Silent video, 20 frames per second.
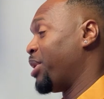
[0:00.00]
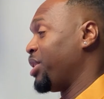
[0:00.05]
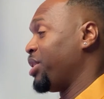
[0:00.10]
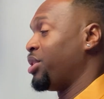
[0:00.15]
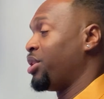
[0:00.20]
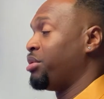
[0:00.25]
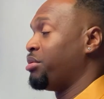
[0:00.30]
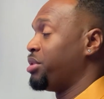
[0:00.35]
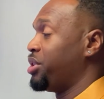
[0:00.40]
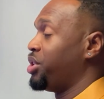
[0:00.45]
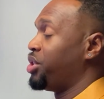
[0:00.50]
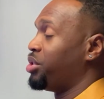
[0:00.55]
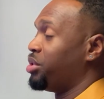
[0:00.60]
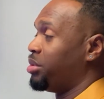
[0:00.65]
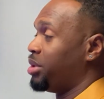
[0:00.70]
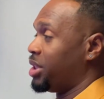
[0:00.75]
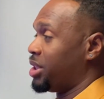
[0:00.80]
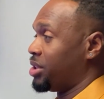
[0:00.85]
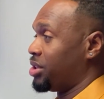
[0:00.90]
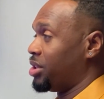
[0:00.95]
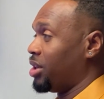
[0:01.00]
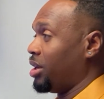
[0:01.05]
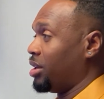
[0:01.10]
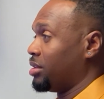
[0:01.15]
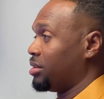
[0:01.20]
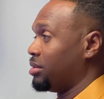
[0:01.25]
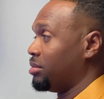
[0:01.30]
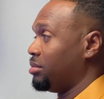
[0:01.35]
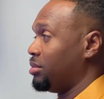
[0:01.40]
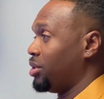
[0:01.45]
package that I have
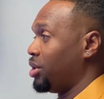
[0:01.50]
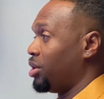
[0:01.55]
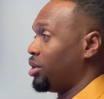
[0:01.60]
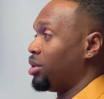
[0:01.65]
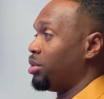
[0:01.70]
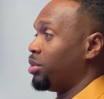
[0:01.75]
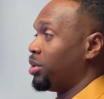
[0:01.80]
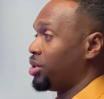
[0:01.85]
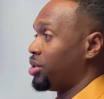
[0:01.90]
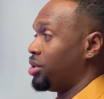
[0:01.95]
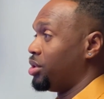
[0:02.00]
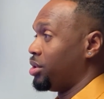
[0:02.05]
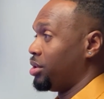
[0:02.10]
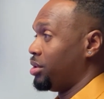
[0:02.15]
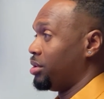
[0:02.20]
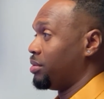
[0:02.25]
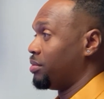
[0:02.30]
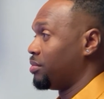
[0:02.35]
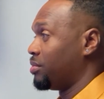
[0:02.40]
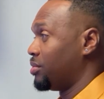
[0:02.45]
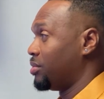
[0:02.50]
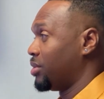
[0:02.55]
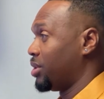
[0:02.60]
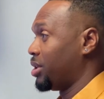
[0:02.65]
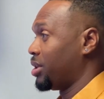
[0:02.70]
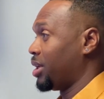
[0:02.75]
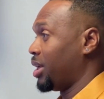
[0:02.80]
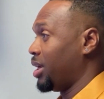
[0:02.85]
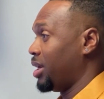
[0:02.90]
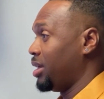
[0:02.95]
available, just to give them a
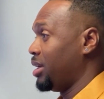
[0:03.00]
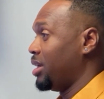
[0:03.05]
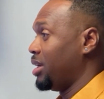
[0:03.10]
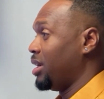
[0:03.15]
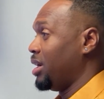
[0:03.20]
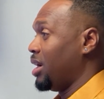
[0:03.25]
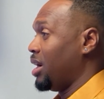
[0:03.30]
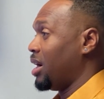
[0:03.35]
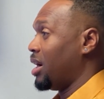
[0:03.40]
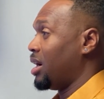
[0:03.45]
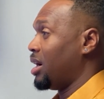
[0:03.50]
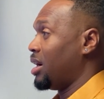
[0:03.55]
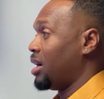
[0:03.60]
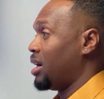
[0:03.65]
rough idea.